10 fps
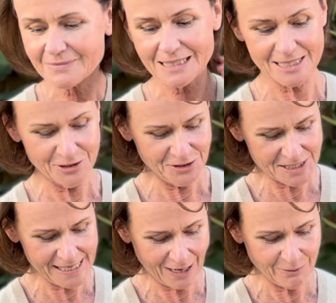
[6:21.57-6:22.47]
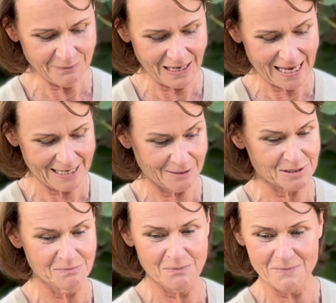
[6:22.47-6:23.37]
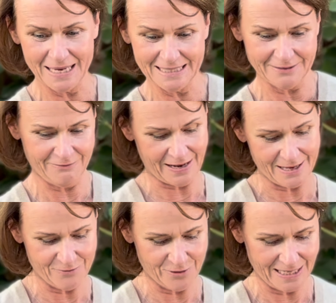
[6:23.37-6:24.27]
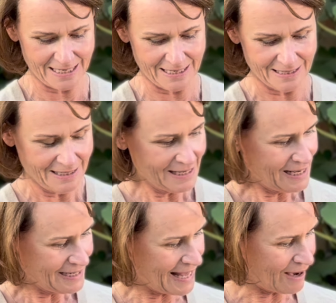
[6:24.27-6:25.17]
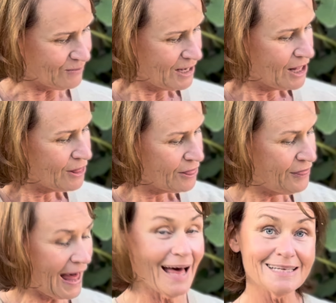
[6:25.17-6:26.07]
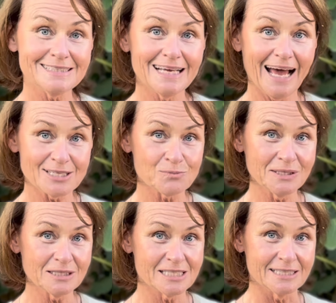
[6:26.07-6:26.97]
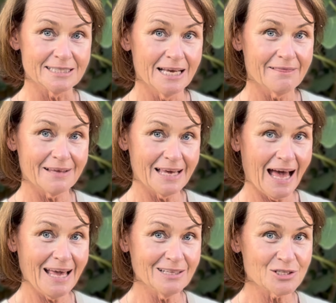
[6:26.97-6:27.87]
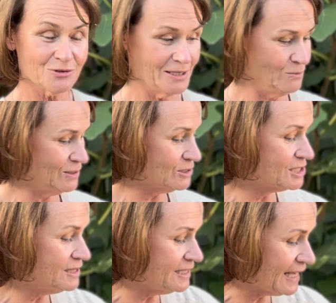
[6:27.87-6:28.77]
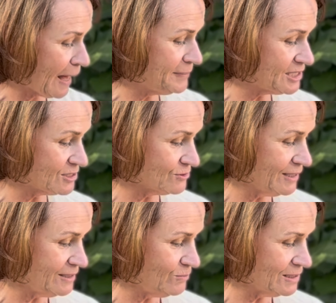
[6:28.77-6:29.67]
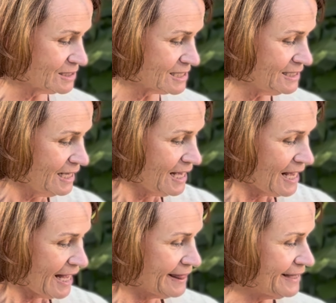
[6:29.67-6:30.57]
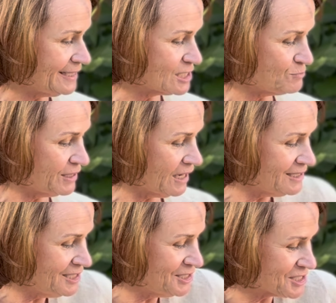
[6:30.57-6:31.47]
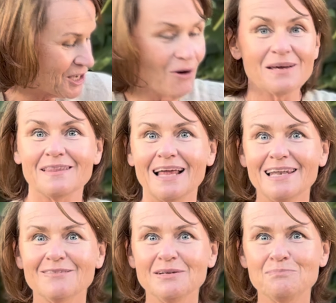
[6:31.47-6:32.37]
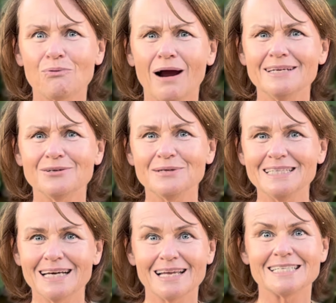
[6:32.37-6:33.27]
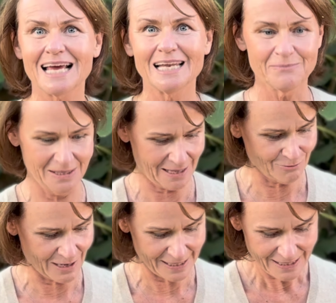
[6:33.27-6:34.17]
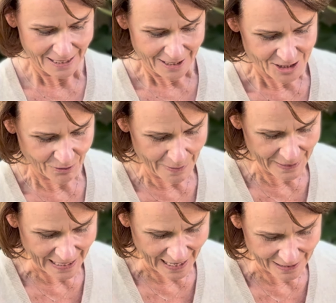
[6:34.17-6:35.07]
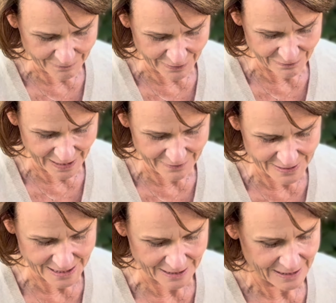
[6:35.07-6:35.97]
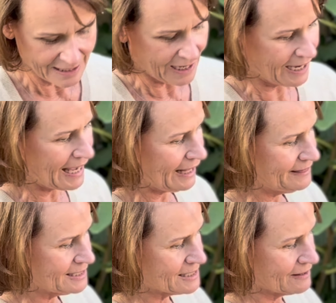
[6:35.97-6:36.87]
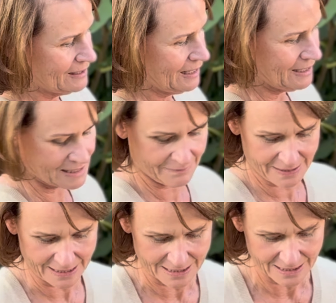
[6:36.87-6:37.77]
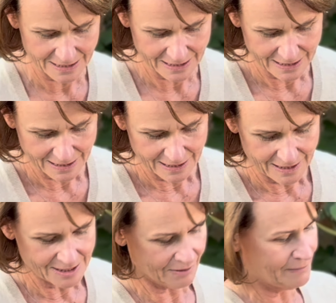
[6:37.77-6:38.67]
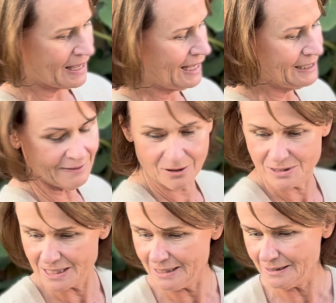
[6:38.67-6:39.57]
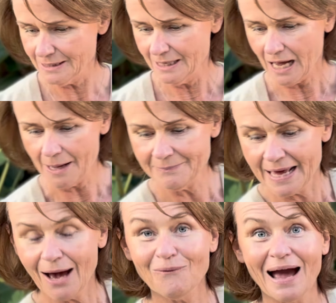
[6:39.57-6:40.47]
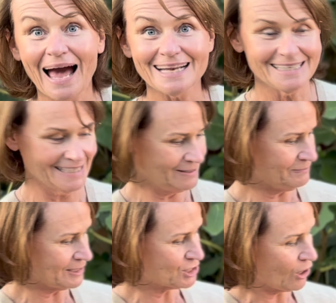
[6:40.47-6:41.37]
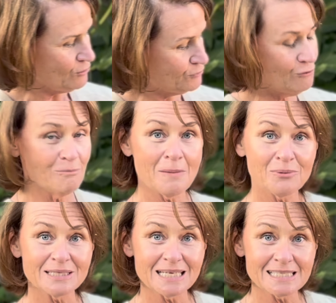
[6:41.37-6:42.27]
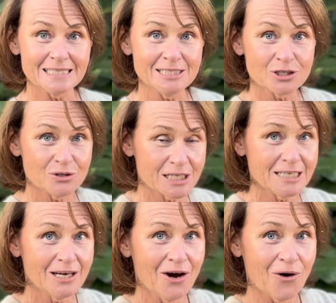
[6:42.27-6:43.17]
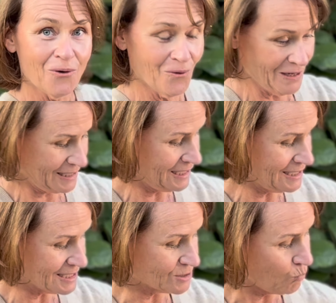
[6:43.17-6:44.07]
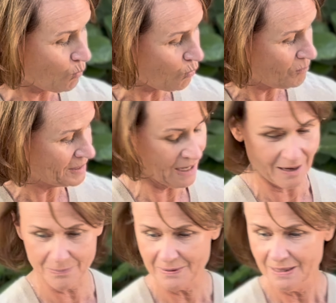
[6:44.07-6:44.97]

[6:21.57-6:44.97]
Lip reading: So you see how we've layered up some amazing flavour in here. Now, that has wilted. The kale's already wilted, the cabbage is already wilted, the spring onions are going that lovely bright green colour, telling me they're ready. So I better add my flavours in. I add this at the last minute. So I'm adding those in. I'm now adding in my tofu. Remember, it doesn't need cooking. All it needs is warming up.